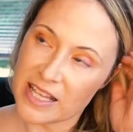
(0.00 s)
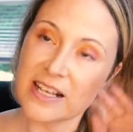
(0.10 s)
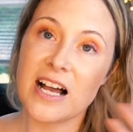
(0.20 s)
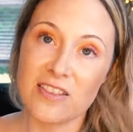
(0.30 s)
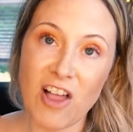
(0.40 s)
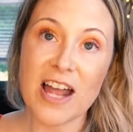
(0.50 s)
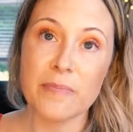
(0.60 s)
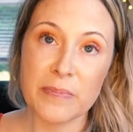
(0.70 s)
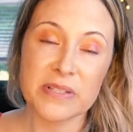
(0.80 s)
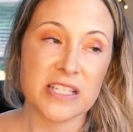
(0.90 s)
like a lot of
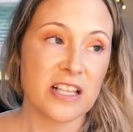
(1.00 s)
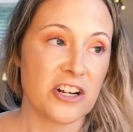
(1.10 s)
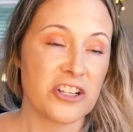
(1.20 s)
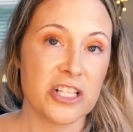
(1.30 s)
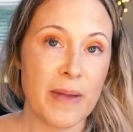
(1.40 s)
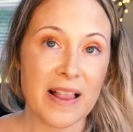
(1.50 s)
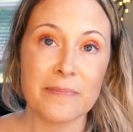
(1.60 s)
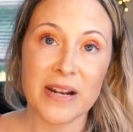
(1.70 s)
people declutter this palette,